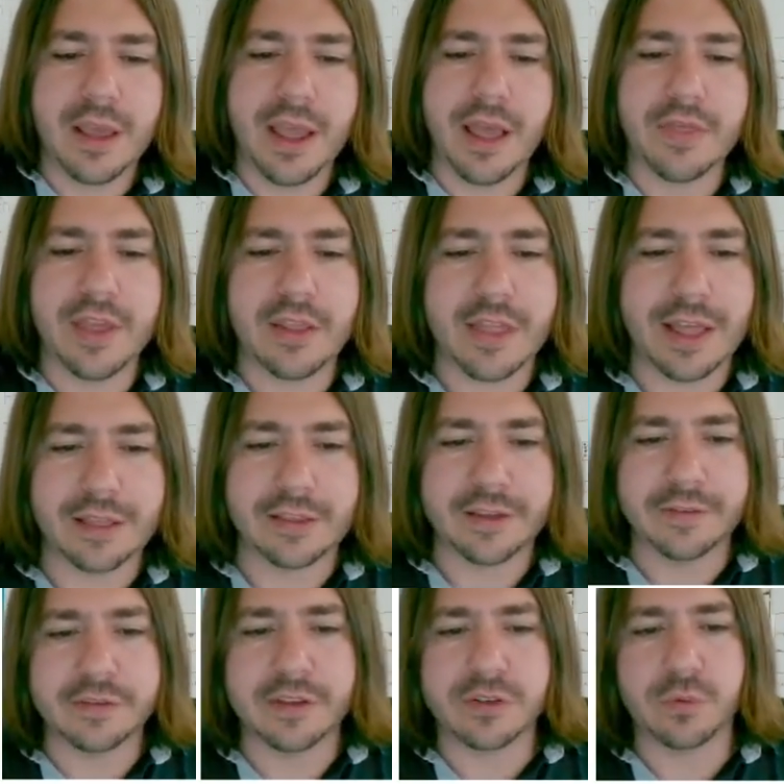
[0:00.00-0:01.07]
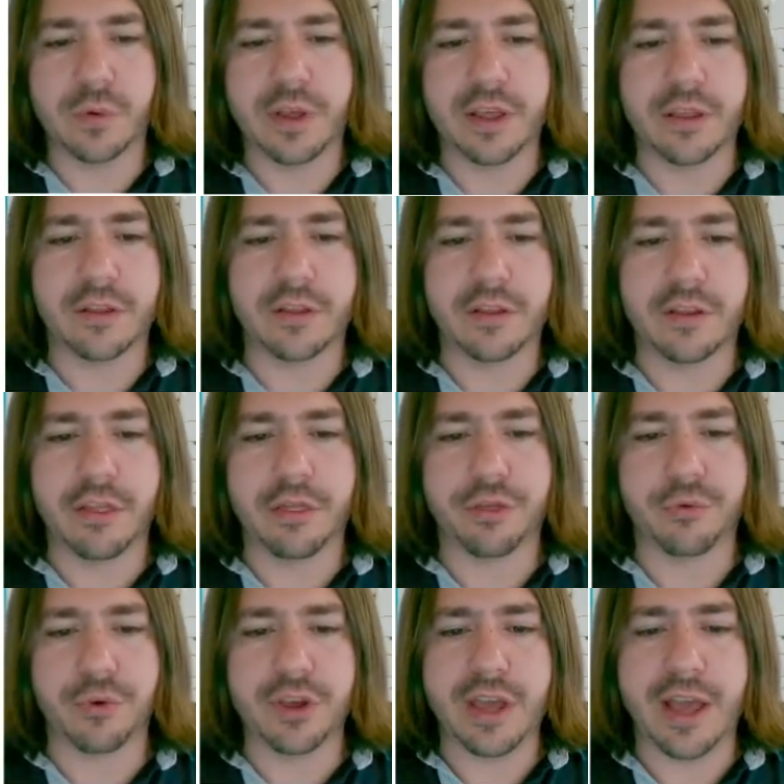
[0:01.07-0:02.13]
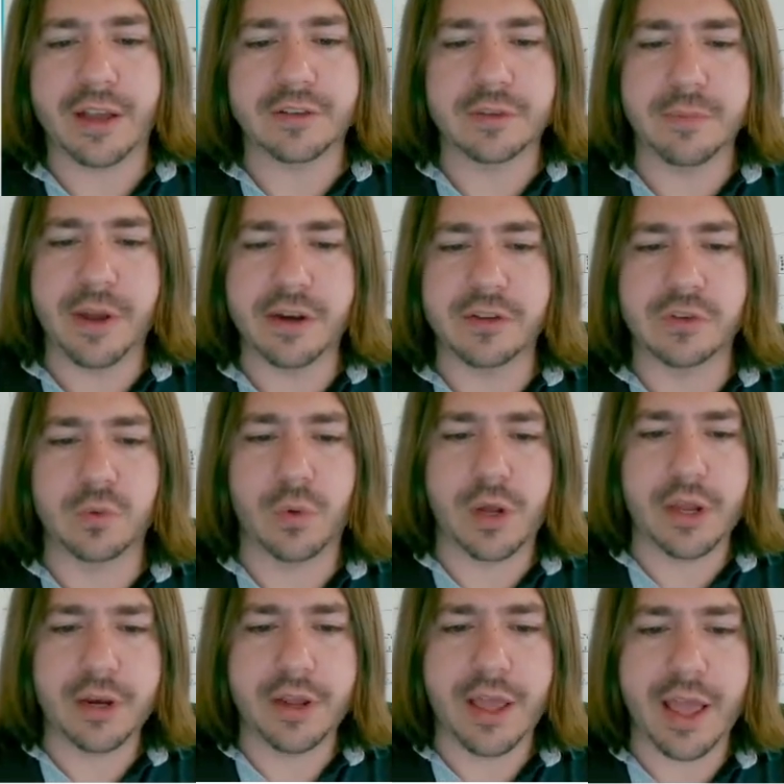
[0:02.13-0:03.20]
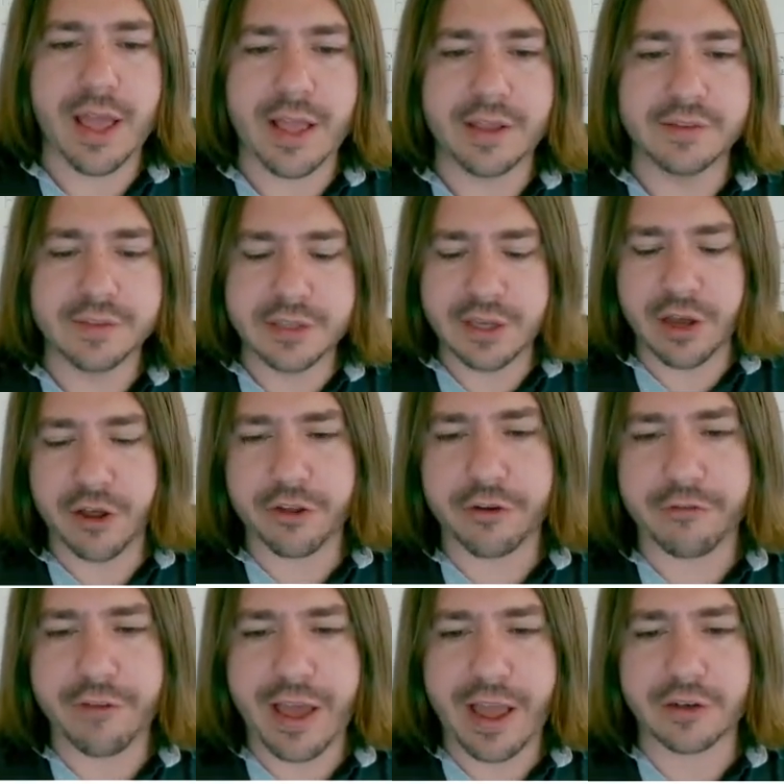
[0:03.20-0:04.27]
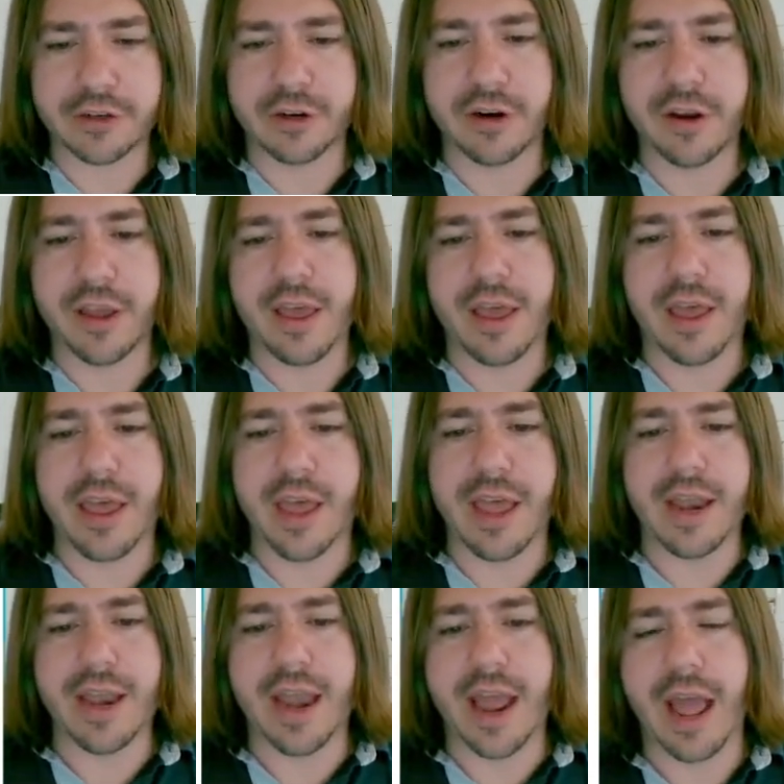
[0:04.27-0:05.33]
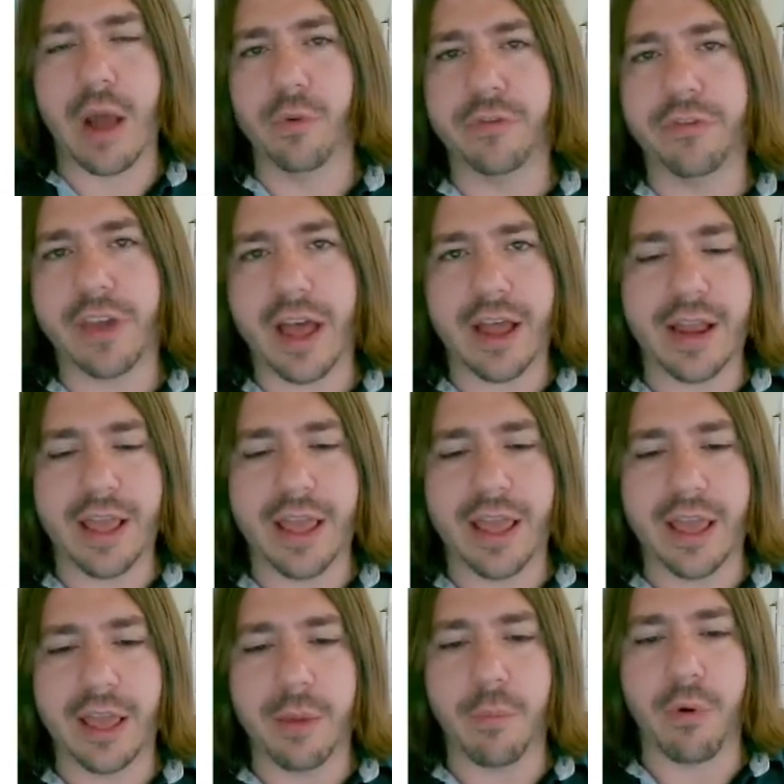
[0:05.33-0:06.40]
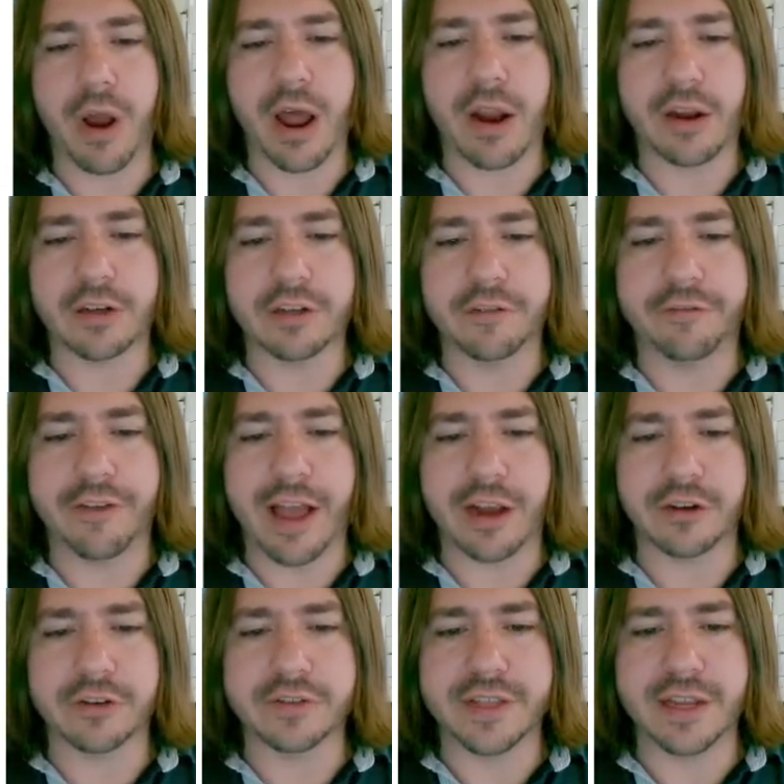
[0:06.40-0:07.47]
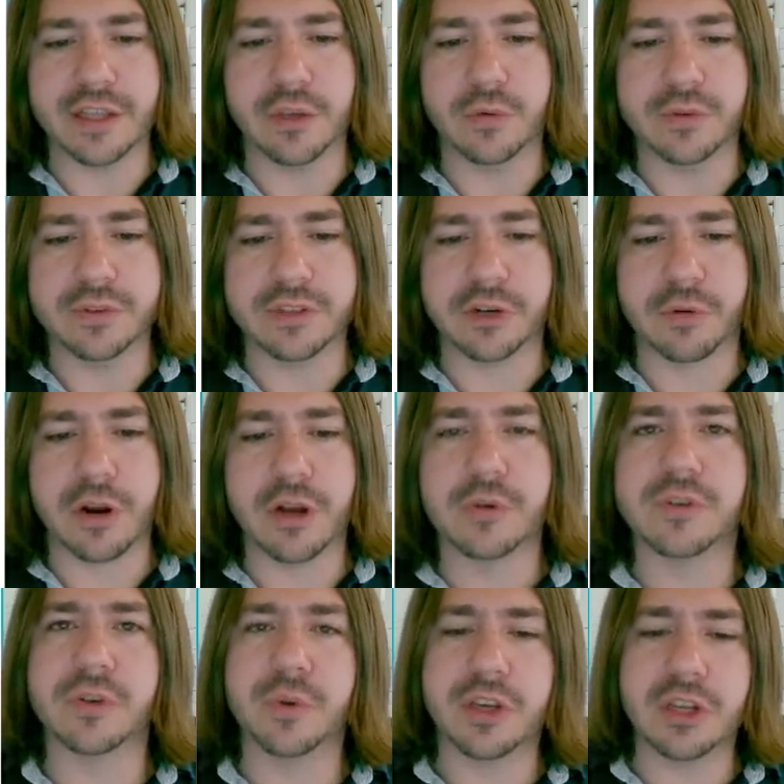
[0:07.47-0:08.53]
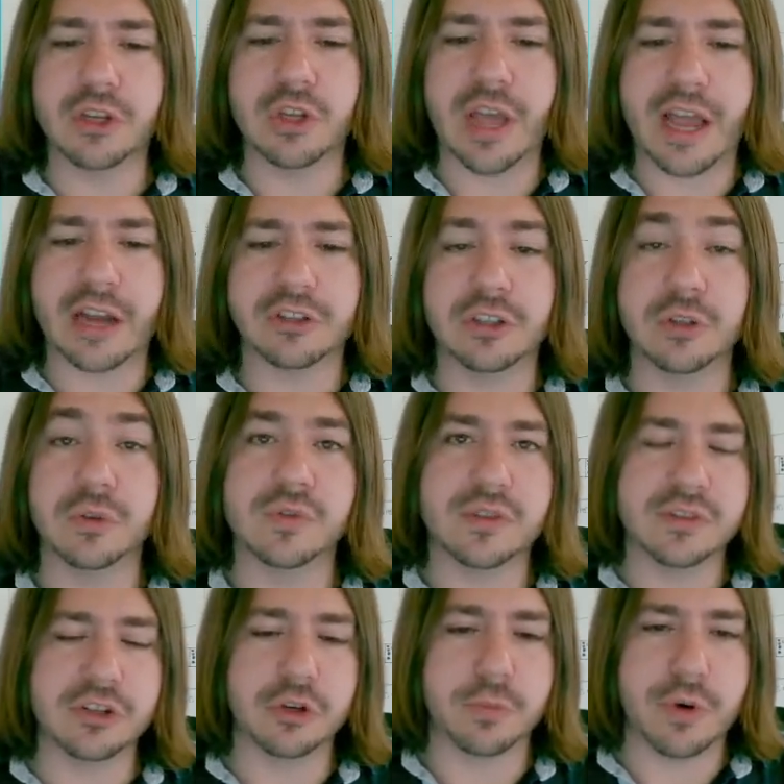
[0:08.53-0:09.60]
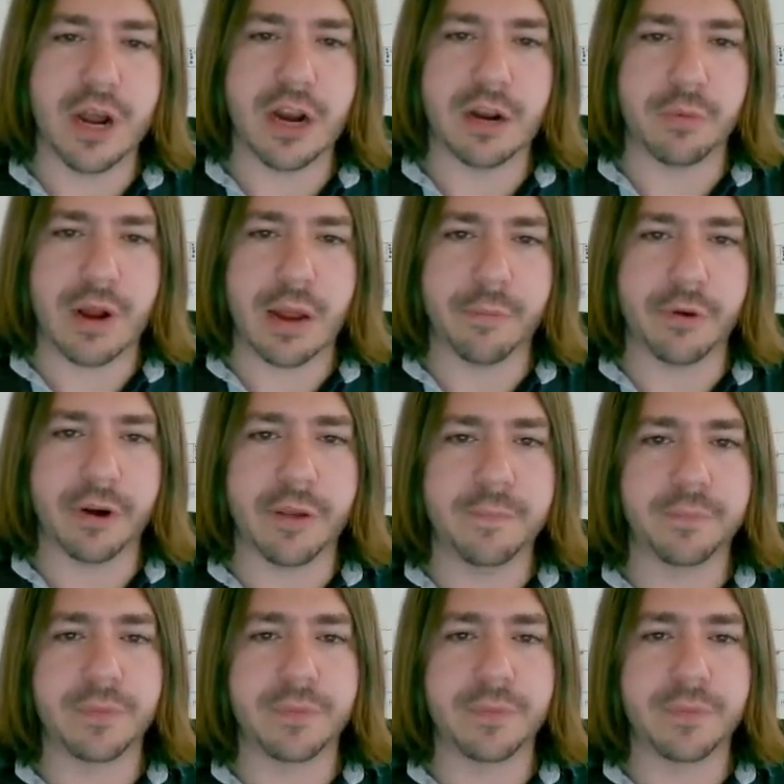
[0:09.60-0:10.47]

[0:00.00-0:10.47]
and then that leaves us with three x minus one as the other factor. And now we've got a product of factors that equals zero, so we can actually use the zero product property.